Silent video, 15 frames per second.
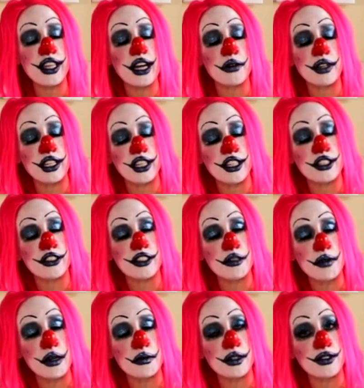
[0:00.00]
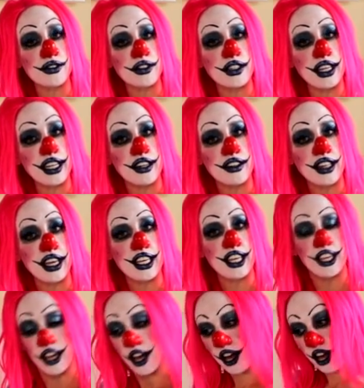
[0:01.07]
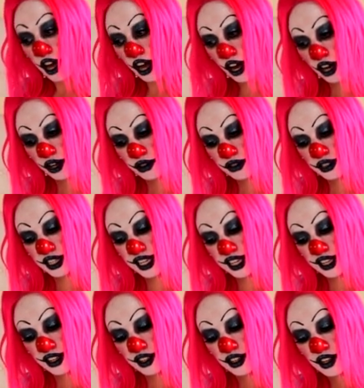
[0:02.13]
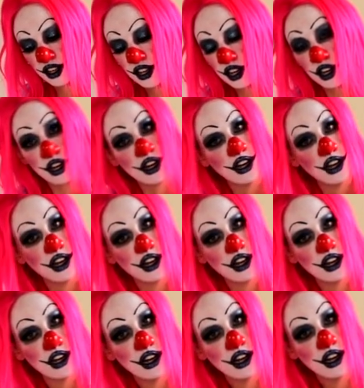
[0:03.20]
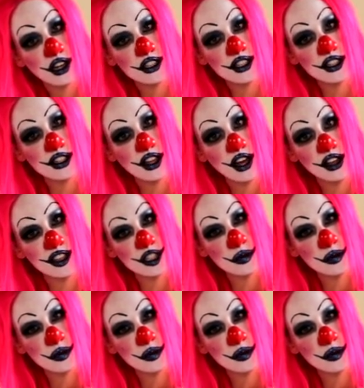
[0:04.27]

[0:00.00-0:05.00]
that we need to remember for later that he honed in on sloth